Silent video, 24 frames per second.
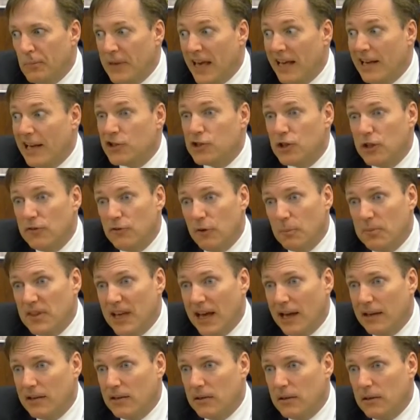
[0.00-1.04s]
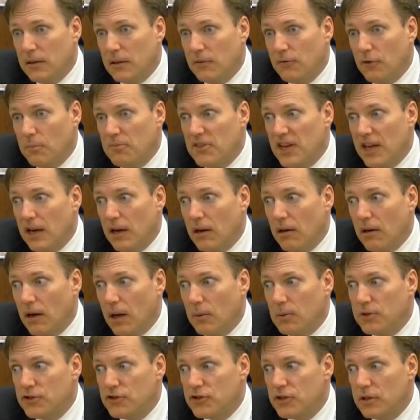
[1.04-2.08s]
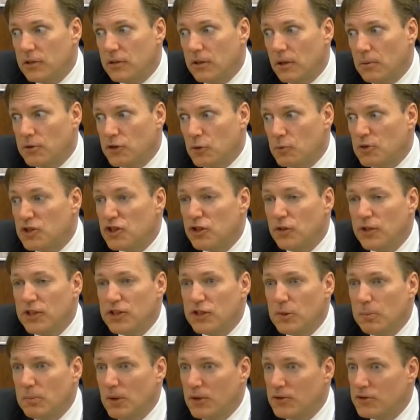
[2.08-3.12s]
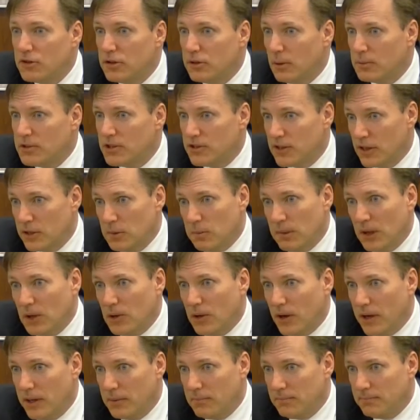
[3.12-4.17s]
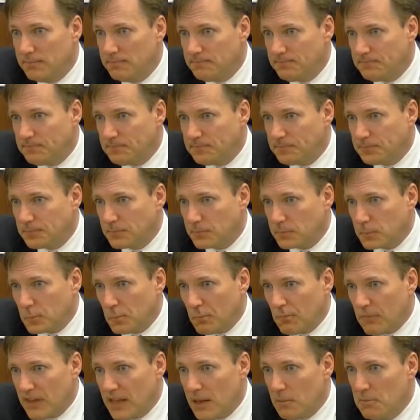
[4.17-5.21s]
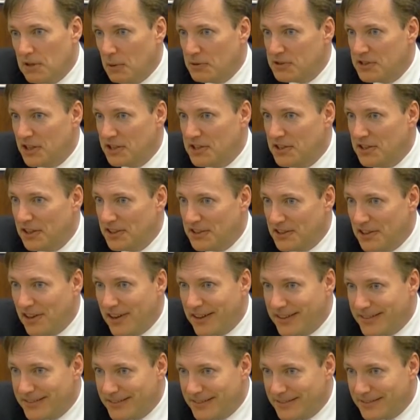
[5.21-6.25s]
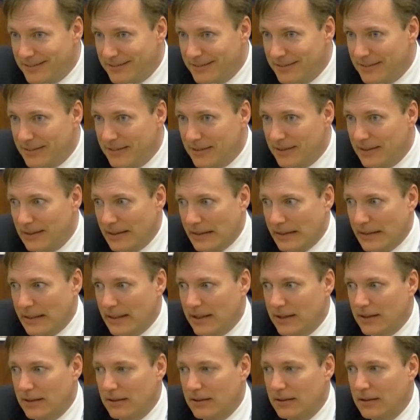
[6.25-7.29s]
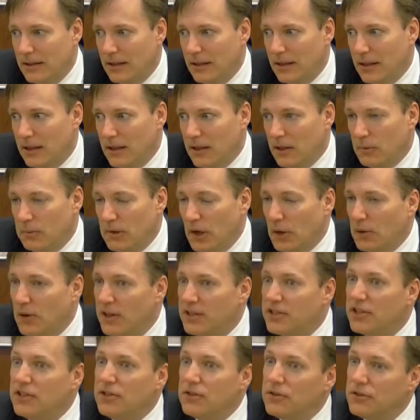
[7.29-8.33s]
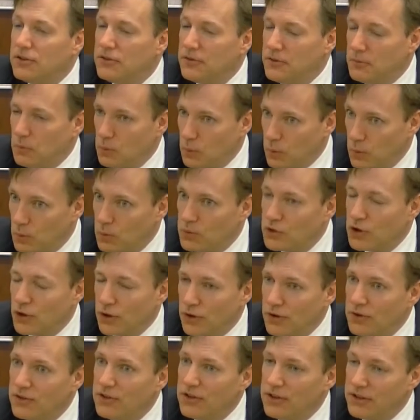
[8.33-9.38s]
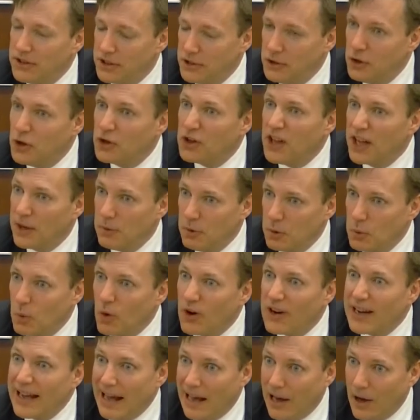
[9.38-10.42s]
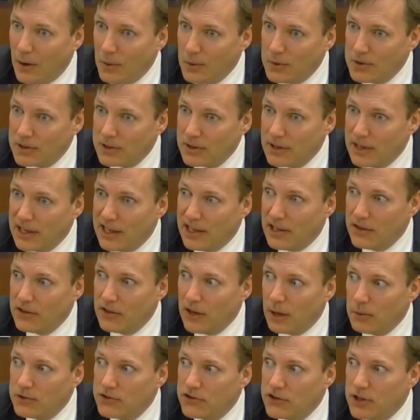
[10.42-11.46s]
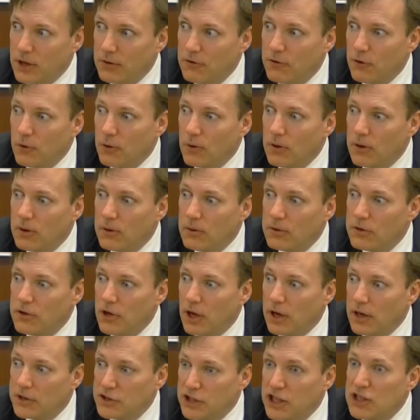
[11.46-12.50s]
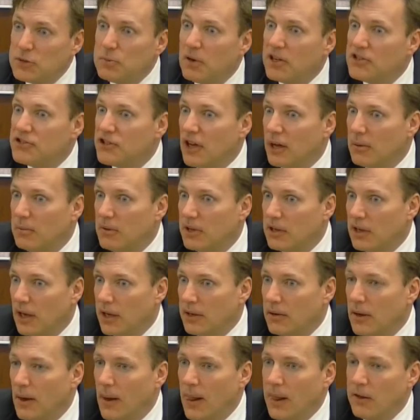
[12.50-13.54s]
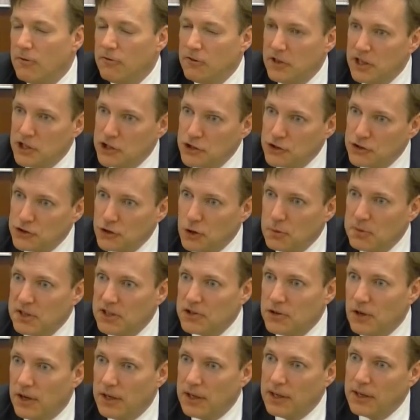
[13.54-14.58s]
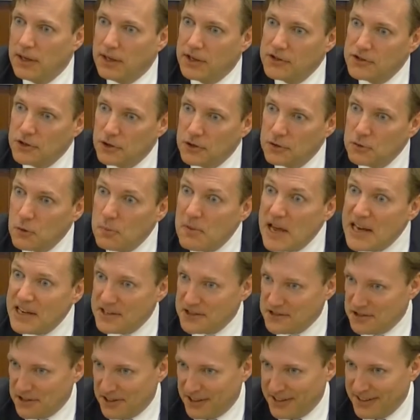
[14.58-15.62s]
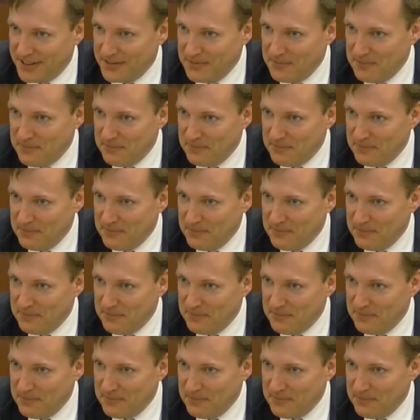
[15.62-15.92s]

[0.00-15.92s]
and actually from that, from there, I was, I was originally supposed to, I was assigned to Belgrade, but that was 1999. And Belgrade didn't turn, didn't look like it would work out. And I was therefore, uh, I changed my assignment. I finished Serbian training and I started Romanian training.